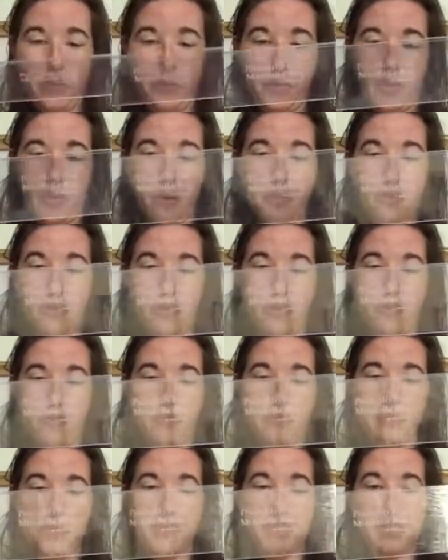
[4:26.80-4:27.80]
bottom that I
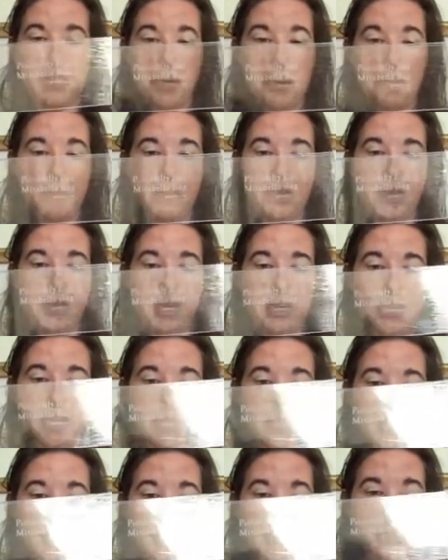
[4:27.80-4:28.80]
bought from the same
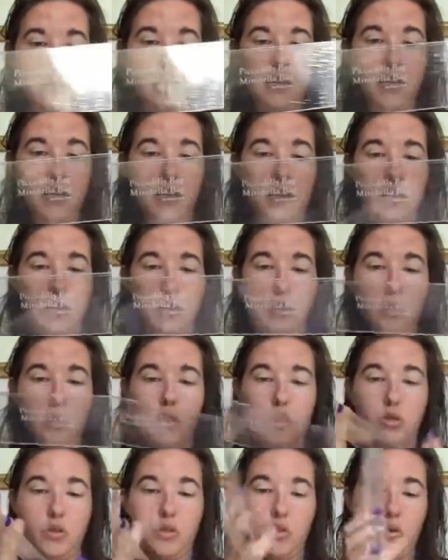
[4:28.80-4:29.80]
place.
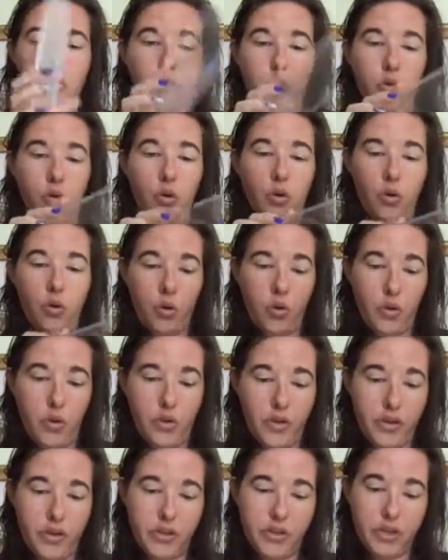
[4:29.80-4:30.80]

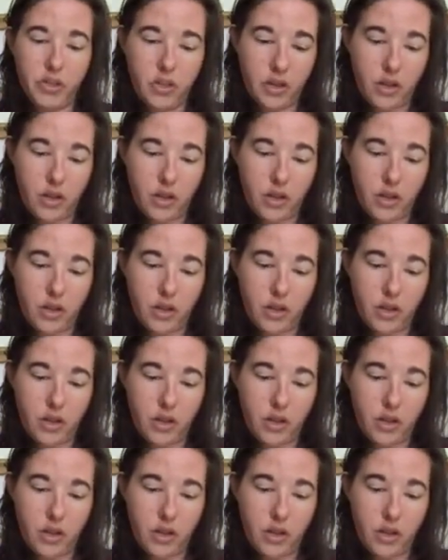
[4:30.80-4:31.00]
So the